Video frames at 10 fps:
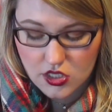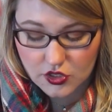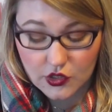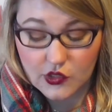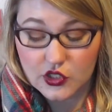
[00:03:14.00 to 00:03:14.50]

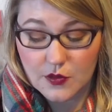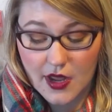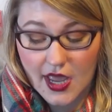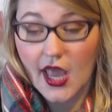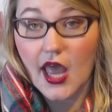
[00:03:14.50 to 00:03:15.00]
So those are
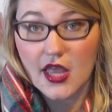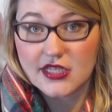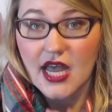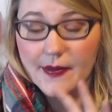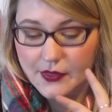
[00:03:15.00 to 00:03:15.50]
my
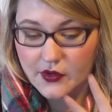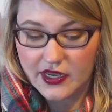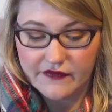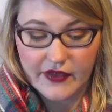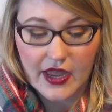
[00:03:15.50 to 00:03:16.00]
top
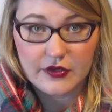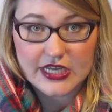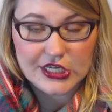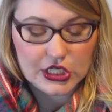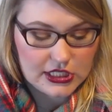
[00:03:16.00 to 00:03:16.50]
3
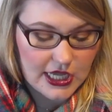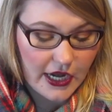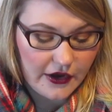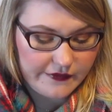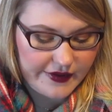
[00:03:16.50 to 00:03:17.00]
foundations,
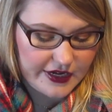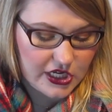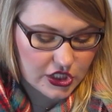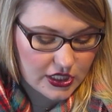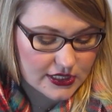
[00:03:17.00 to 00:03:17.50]
higher end
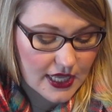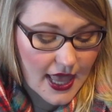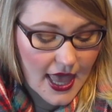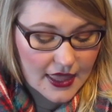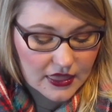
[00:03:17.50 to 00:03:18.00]
foundations.
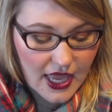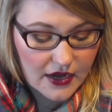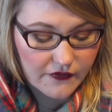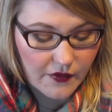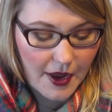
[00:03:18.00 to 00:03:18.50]

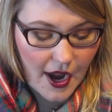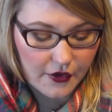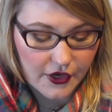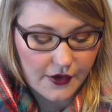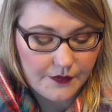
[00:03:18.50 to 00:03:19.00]
Then for
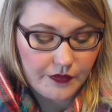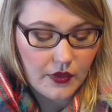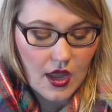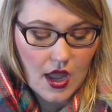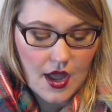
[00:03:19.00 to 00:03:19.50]
powder,
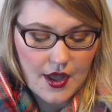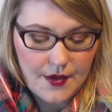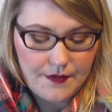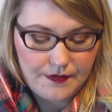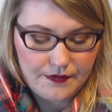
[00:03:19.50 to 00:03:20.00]

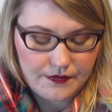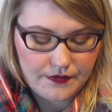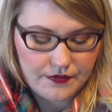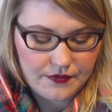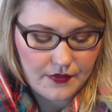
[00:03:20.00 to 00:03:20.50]

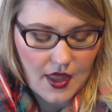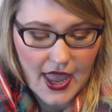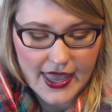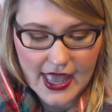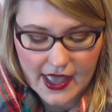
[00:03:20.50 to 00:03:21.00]

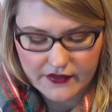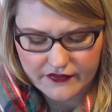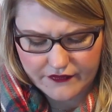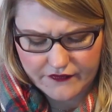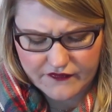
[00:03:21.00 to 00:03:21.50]
I
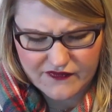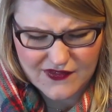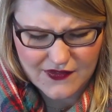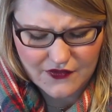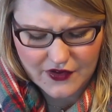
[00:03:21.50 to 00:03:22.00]
have
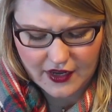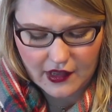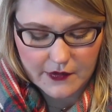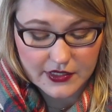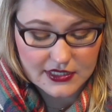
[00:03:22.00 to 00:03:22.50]

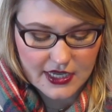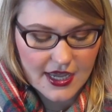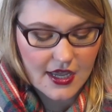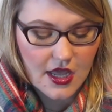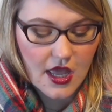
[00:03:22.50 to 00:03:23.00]
3, I would
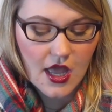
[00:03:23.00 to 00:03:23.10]
say.